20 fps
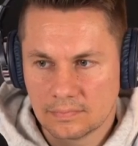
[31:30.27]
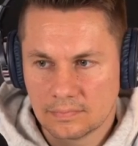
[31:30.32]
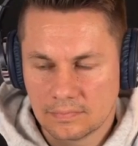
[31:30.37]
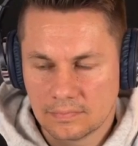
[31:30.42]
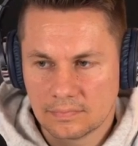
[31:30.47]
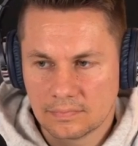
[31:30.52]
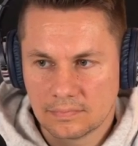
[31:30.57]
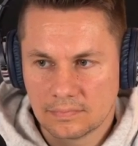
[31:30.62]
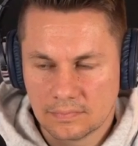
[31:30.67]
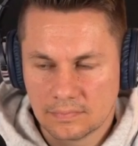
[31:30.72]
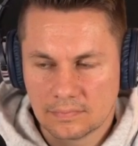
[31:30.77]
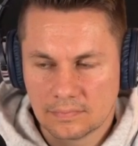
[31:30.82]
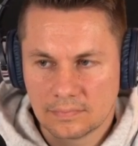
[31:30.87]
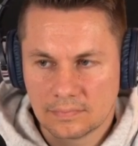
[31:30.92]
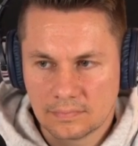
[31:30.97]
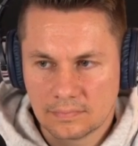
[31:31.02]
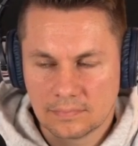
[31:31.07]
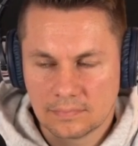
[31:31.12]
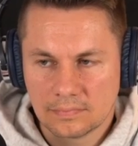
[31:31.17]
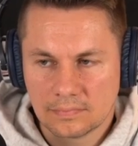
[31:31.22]

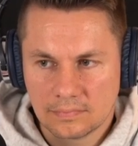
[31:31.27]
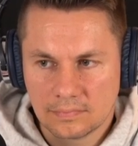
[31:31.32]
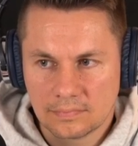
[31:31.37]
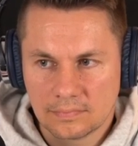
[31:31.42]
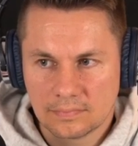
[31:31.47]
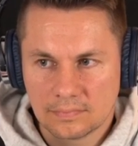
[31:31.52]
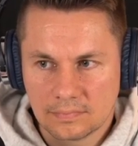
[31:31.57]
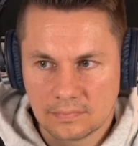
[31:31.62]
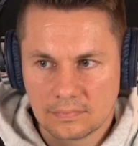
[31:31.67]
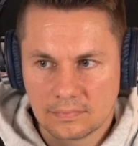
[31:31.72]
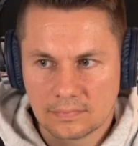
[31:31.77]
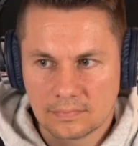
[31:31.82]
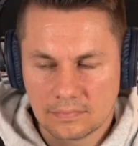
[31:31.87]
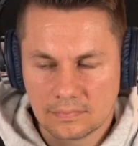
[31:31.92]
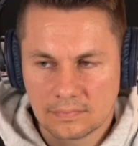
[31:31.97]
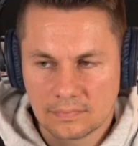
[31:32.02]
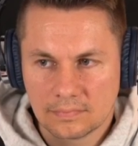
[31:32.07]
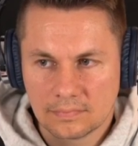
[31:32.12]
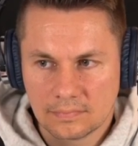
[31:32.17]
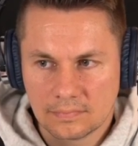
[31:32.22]

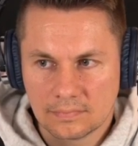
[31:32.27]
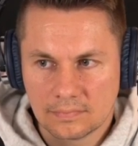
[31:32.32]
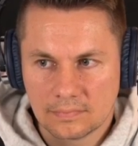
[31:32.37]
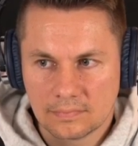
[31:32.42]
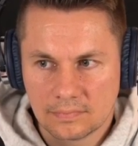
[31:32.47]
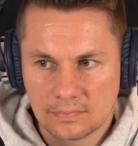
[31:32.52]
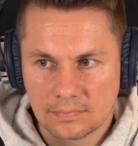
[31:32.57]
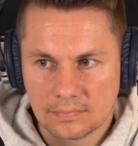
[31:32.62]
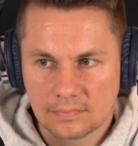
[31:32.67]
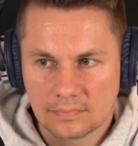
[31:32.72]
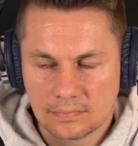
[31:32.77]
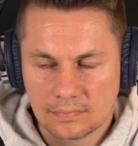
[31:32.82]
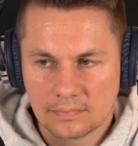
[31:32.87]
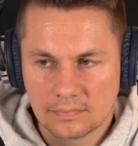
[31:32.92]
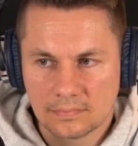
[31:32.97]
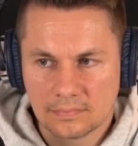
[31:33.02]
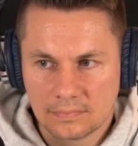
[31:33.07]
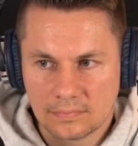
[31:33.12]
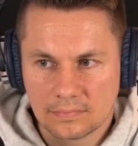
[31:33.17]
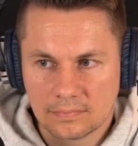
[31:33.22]

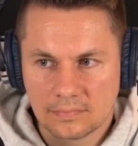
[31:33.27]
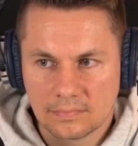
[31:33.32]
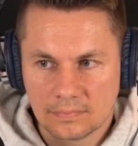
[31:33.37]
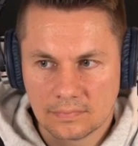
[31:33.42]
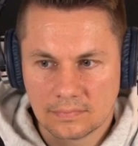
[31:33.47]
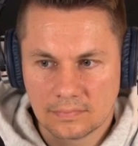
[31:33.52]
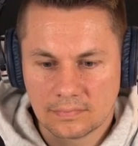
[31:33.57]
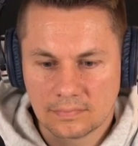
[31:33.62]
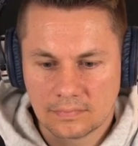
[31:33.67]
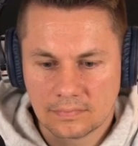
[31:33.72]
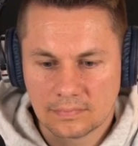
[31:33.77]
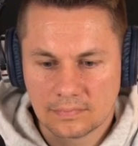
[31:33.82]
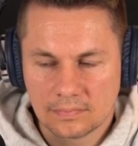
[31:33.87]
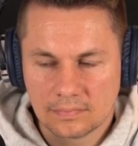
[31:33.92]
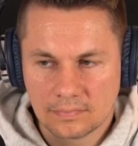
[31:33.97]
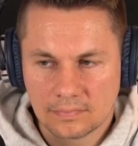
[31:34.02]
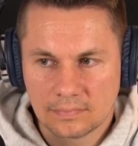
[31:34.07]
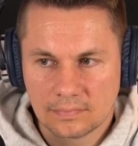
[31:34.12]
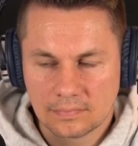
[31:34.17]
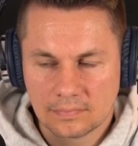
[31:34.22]

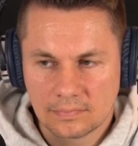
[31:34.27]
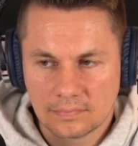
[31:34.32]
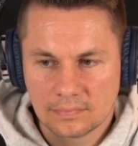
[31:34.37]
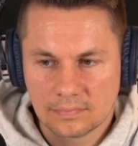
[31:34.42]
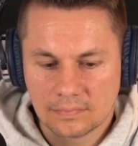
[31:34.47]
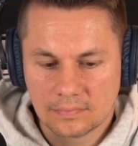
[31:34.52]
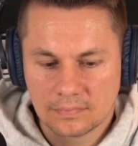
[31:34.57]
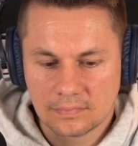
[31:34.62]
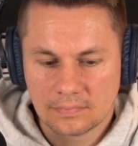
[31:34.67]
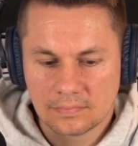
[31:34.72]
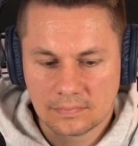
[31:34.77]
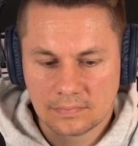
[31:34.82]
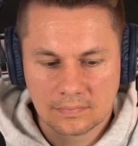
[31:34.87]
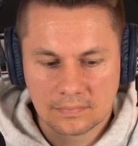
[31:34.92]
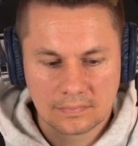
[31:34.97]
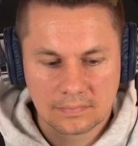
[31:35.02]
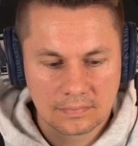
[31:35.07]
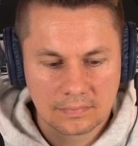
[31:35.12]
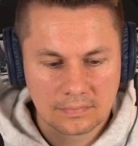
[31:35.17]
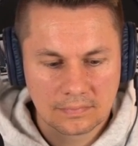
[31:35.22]

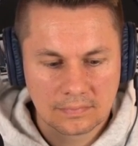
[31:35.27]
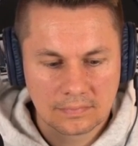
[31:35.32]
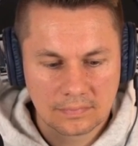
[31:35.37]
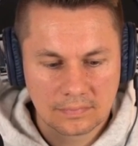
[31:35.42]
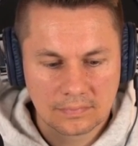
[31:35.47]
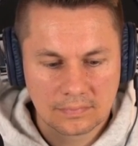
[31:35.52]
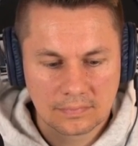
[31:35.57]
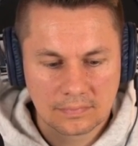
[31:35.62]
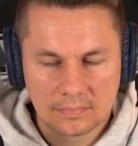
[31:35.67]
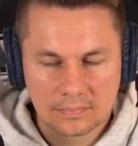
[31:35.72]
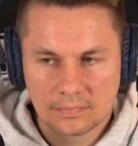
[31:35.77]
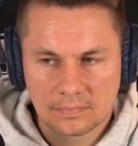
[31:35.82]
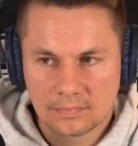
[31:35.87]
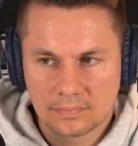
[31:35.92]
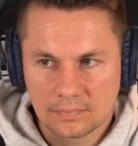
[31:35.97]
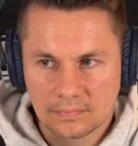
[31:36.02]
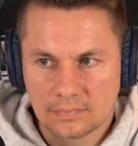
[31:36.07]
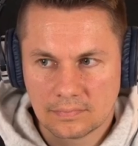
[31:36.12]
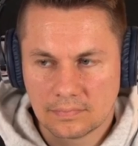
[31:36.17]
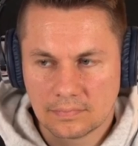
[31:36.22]

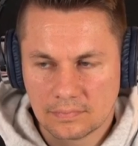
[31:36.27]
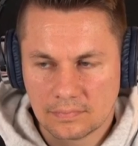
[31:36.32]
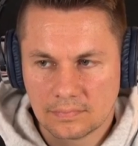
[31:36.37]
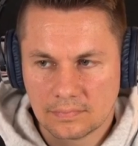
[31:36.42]
[no speech]